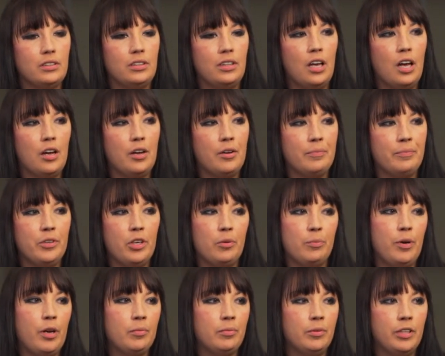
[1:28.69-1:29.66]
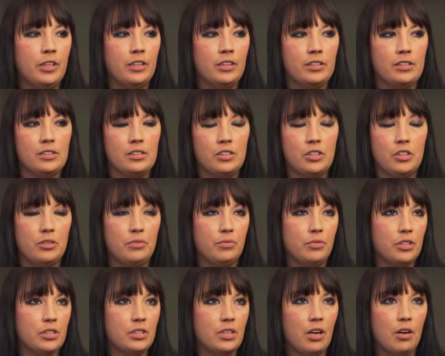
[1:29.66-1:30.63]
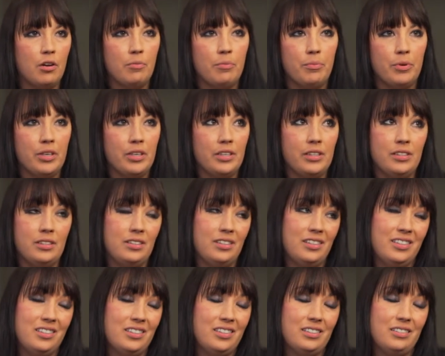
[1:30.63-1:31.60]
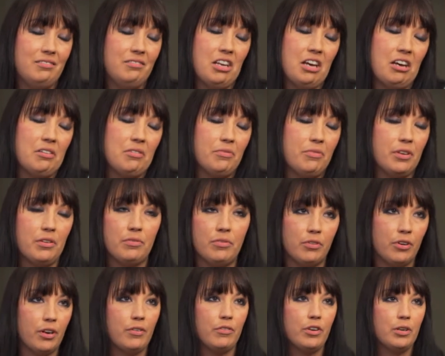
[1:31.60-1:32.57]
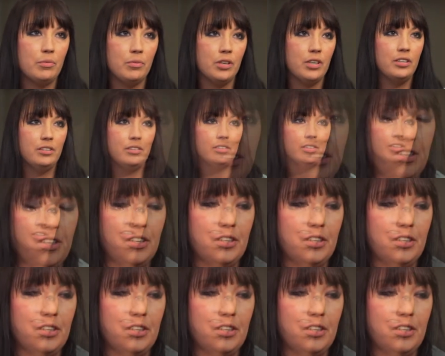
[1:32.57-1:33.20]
Public is good for some, but it's not a fit for everyone.